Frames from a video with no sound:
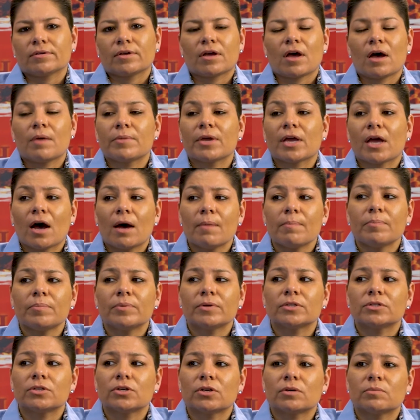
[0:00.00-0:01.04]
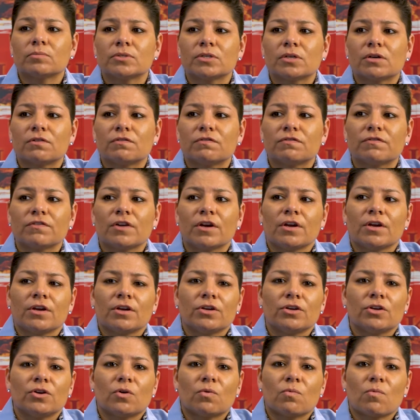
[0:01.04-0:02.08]
coming up in terms of,
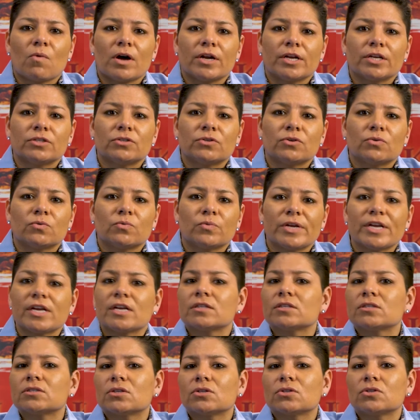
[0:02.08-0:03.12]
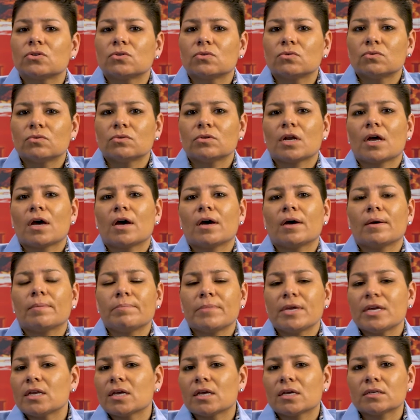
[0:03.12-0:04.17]
you know, wanting to reinstitute
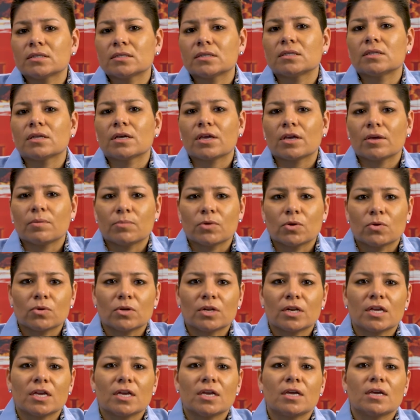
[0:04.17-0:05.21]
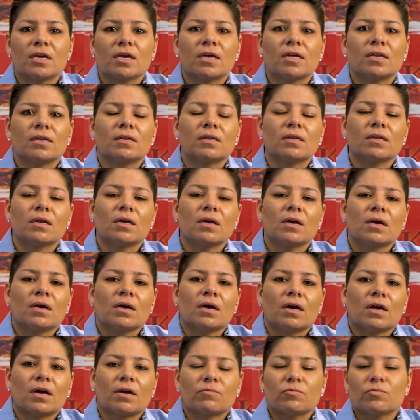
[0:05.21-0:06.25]
meetings in the community and
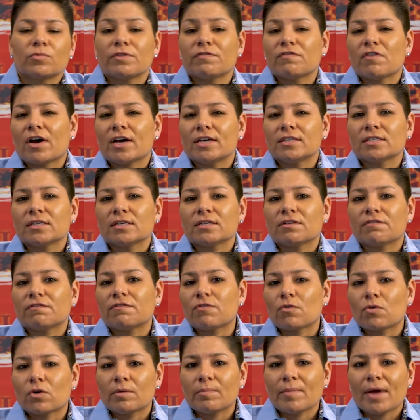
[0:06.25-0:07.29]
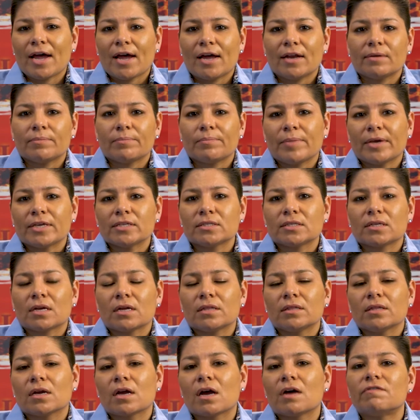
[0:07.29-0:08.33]
revising the format based
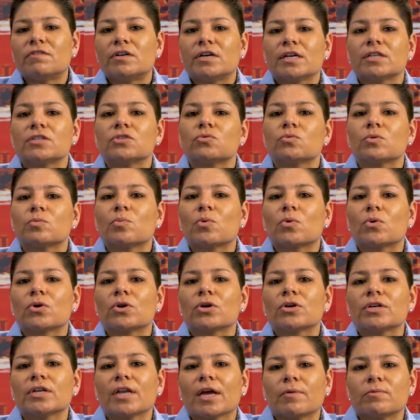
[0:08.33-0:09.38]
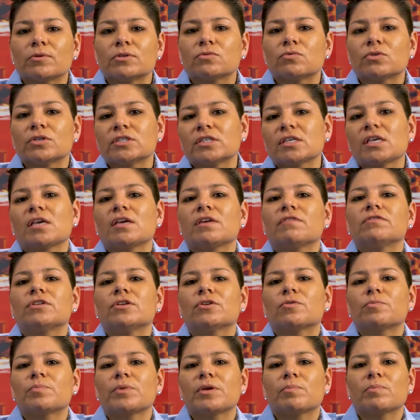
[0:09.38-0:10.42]
on the governance report that was received.
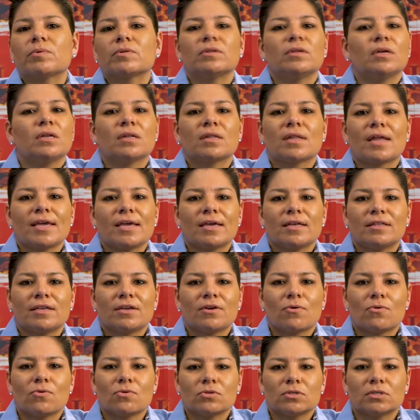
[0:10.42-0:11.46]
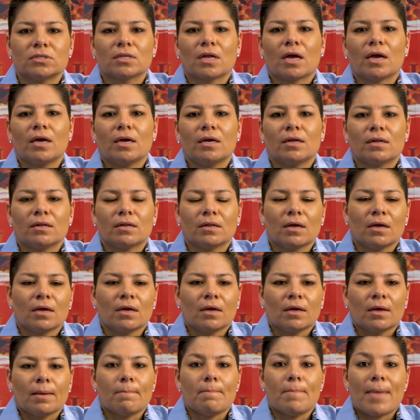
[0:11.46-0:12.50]
You know, people didn't like the old style
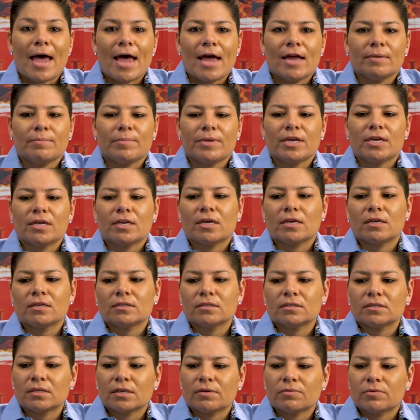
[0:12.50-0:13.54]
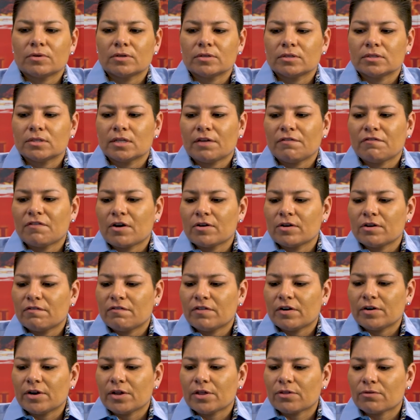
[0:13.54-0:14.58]
band meetings. It was, they found it
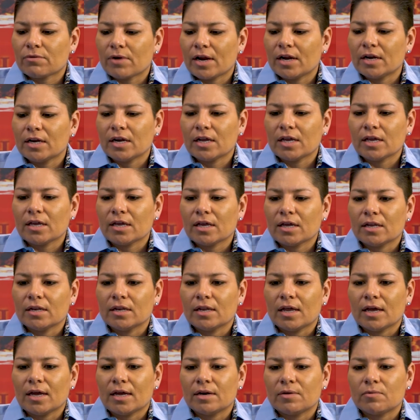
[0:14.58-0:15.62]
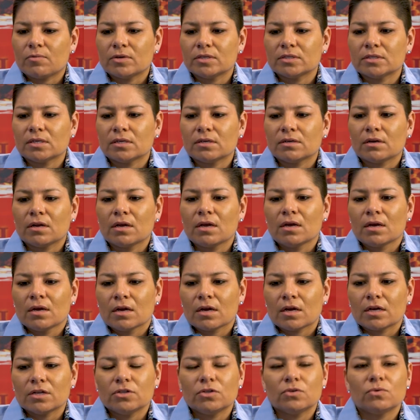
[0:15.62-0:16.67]
very threatening and that it wasn't
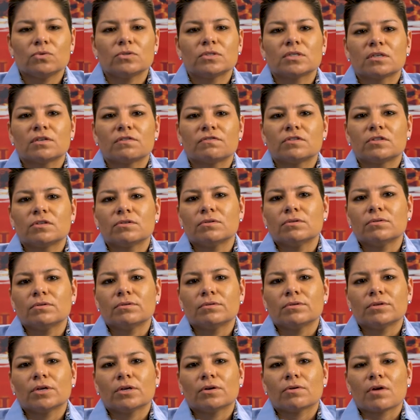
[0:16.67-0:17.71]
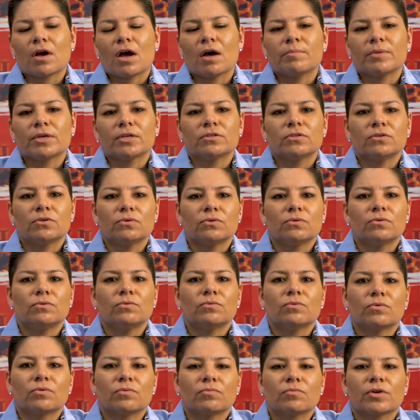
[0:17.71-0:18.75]
conducive to, you know, coming
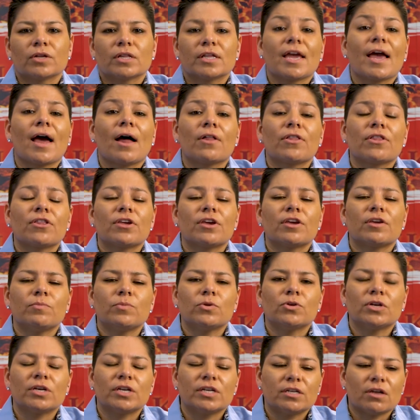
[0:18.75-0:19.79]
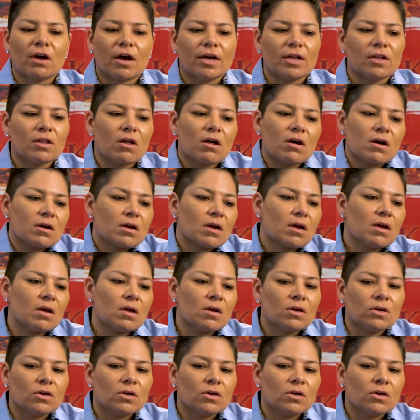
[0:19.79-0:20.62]
to really healthy community dialogue.